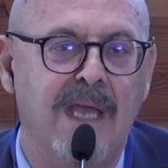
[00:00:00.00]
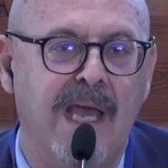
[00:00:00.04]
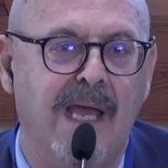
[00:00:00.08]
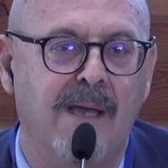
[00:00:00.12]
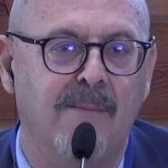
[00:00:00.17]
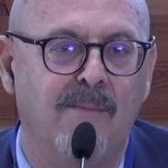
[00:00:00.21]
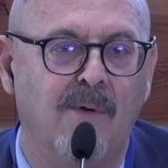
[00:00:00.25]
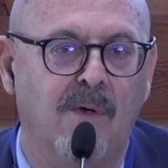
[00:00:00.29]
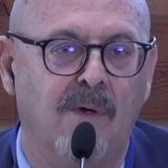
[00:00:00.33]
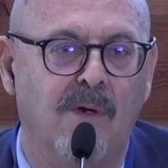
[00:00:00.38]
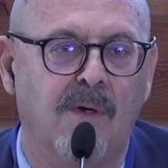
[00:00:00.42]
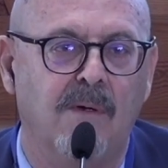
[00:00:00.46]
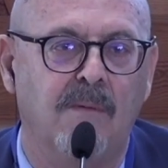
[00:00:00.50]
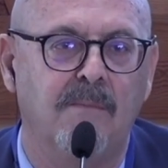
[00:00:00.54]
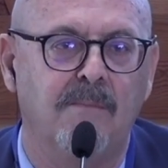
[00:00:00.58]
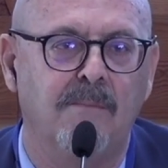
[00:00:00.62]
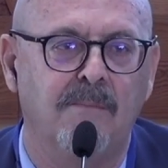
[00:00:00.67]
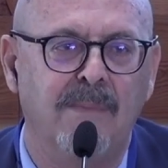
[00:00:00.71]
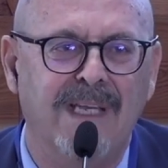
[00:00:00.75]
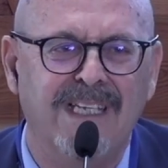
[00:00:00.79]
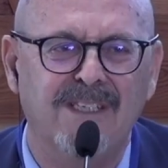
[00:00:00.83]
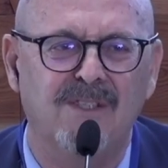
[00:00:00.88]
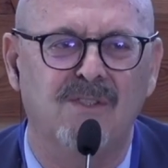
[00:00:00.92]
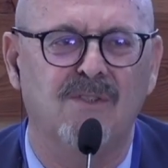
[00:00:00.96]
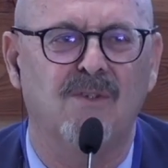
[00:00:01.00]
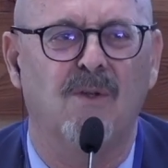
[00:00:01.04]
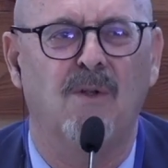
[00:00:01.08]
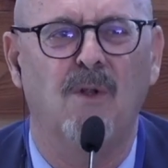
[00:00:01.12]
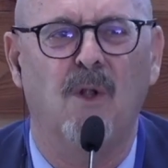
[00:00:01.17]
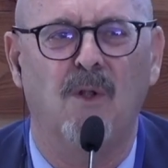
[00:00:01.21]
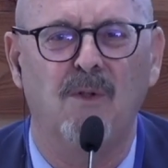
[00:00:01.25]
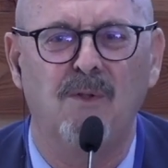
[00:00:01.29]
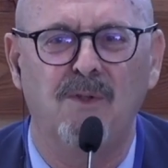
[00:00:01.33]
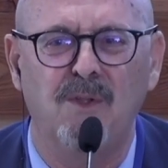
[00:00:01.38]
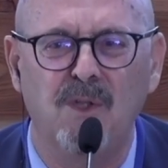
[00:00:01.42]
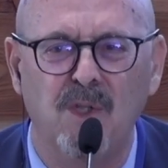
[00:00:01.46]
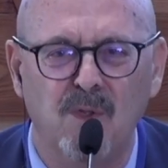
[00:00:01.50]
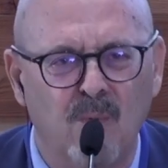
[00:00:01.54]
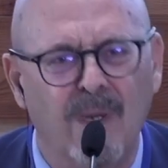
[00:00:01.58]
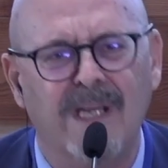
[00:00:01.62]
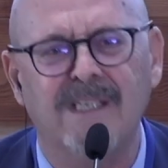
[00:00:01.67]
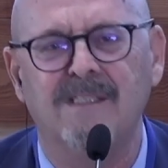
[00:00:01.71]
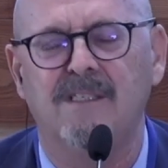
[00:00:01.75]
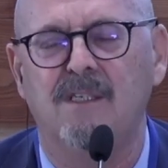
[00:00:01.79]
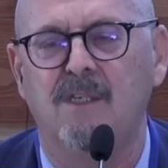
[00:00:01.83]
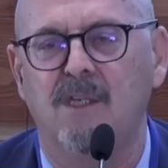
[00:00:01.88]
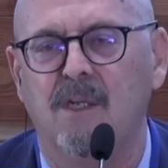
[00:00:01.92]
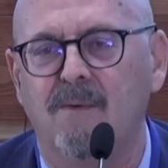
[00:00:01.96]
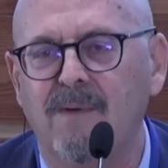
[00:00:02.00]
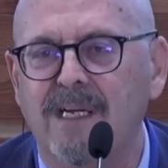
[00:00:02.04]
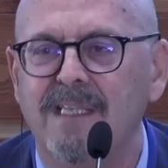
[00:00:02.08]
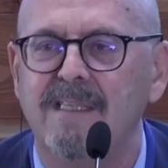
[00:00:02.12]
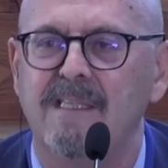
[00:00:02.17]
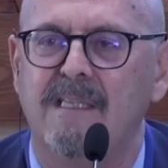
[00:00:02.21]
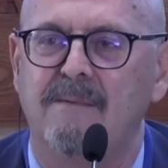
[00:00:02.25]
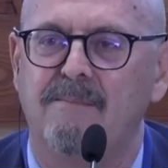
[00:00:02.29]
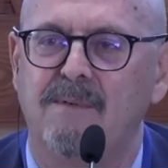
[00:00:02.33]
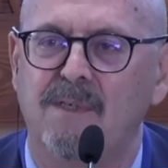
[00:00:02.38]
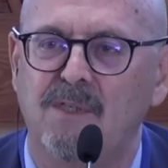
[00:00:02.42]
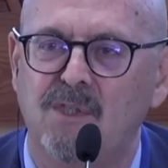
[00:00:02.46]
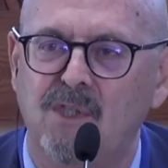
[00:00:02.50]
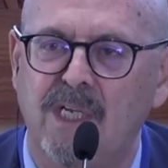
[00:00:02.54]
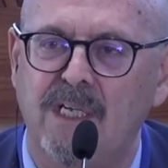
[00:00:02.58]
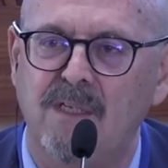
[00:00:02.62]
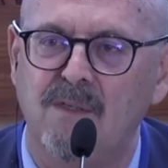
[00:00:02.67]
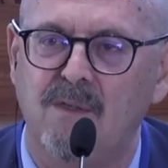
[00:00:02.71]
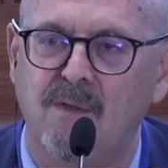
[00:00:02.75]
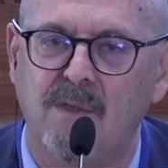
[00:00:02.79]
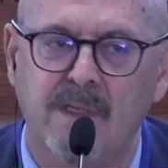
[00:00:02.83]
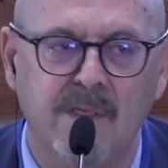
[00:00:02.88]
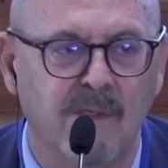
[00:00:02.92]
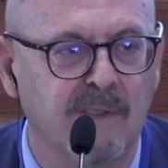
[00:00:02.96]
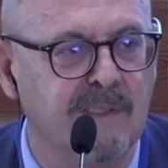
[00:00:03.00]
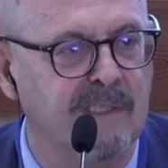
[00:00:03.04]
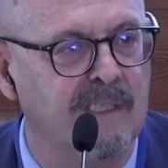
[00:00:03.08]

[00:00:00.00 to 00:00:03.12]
We learned a lot from the pandemic.